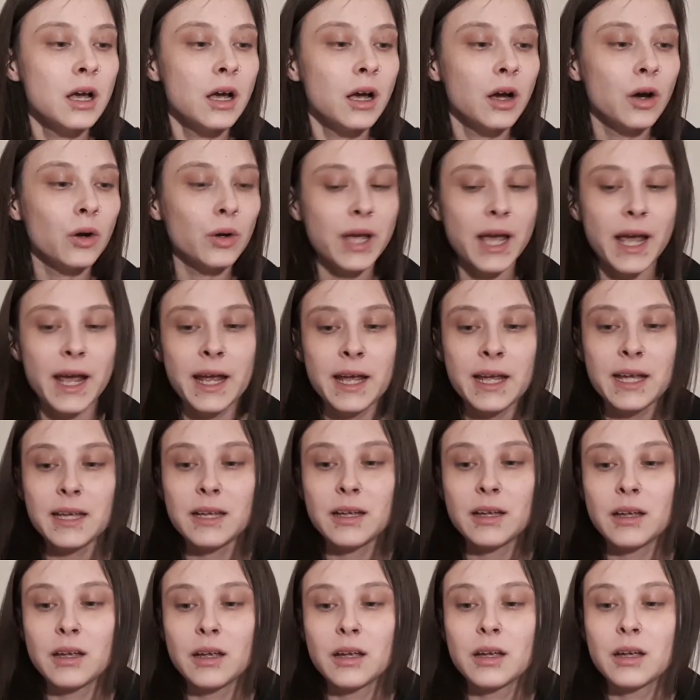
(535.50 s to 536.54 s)
okay,
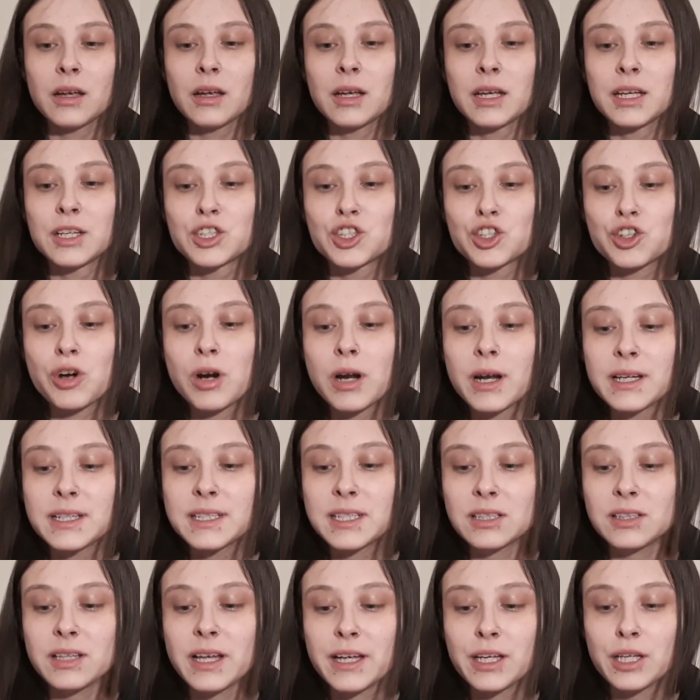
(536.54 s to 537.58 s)
is trying
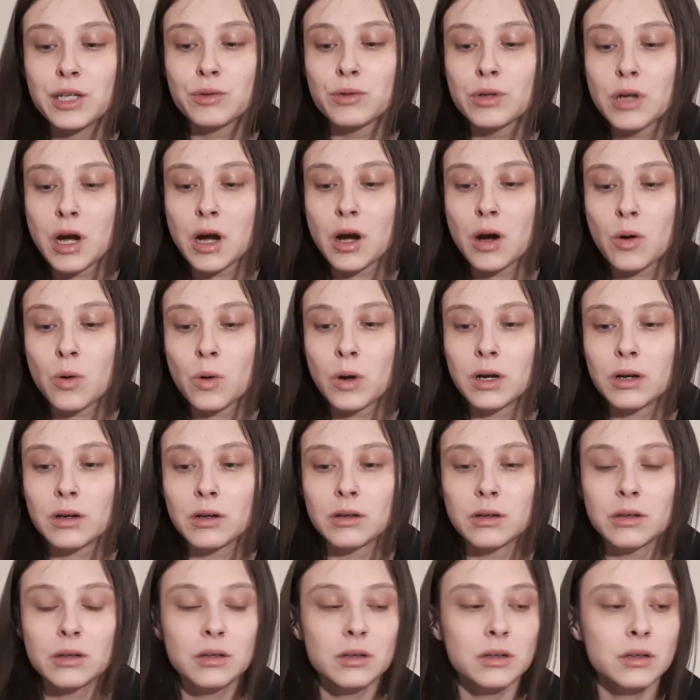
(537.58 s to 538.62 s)
to let you know
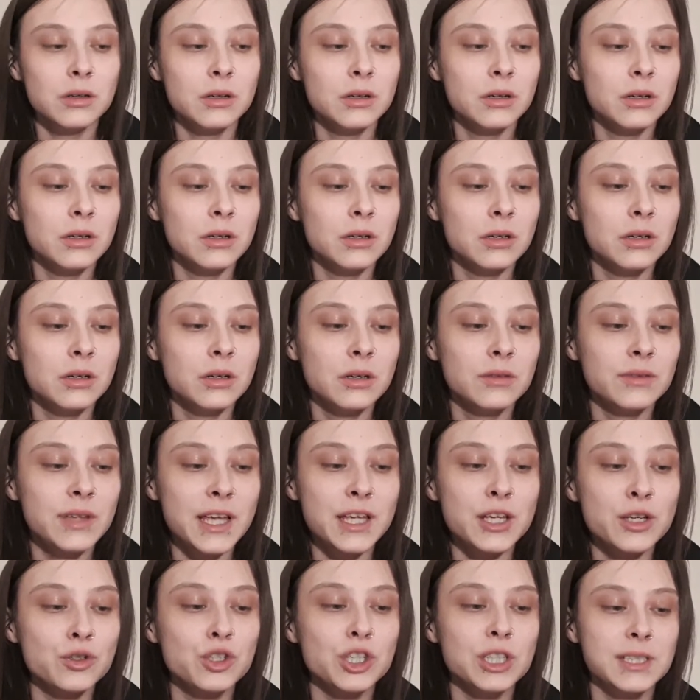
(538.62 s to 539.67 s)

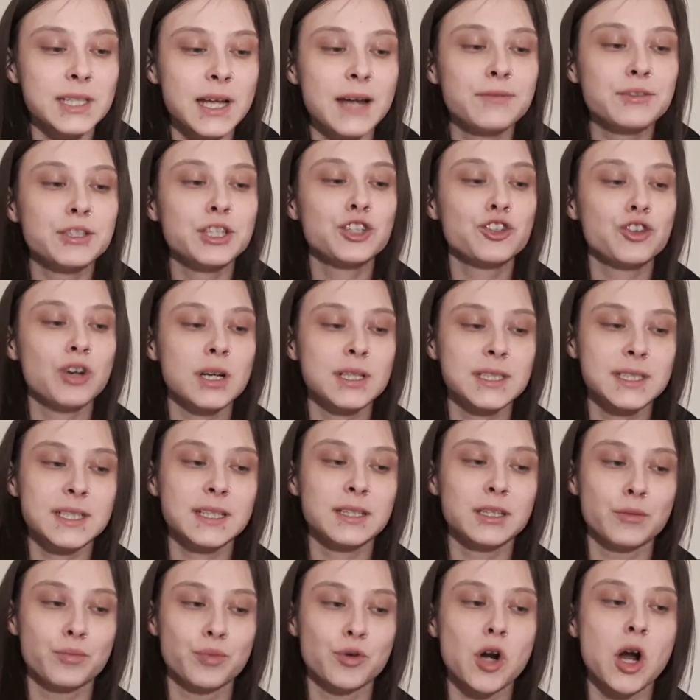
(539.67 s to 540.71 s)
that you just have to trust
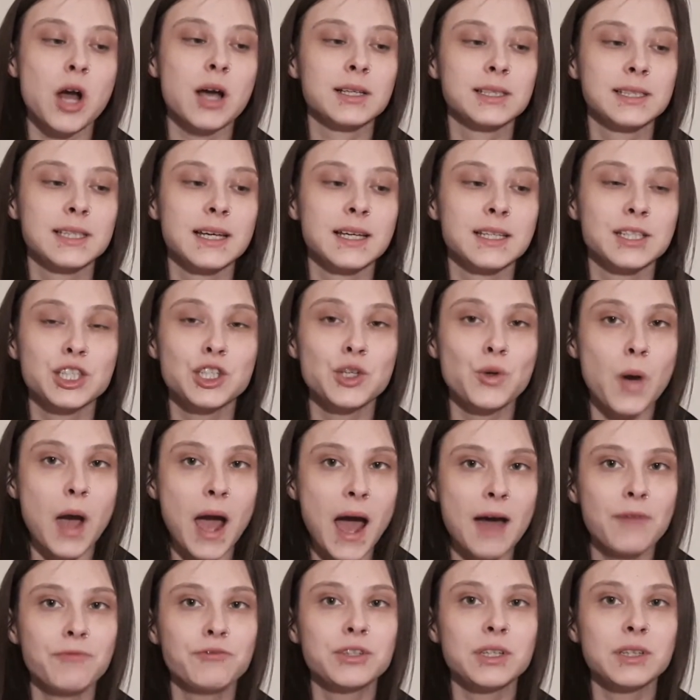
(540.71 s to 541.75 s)
in the process. You
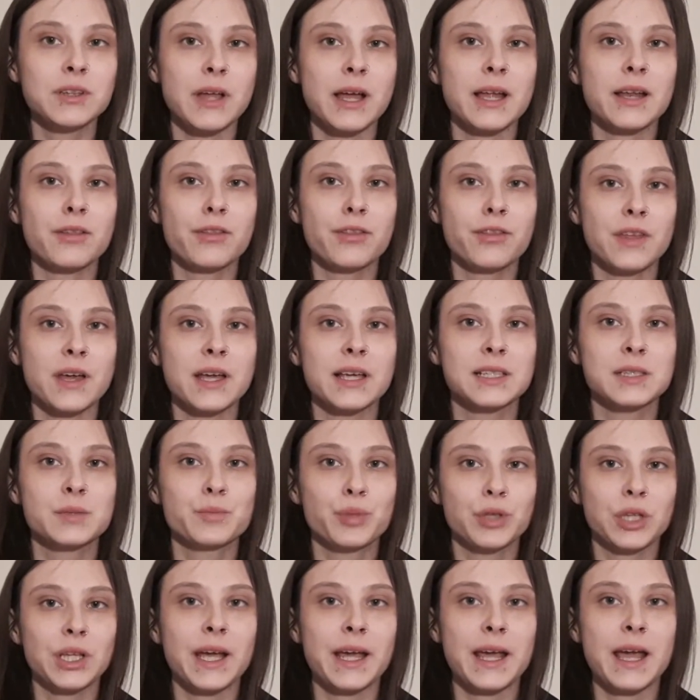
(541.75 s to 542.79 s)
have to let things
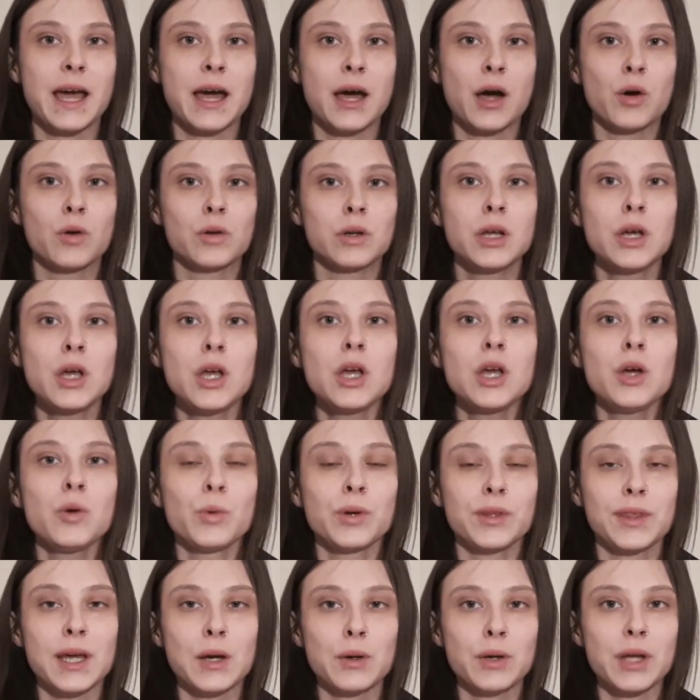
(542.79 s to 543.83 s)
play out without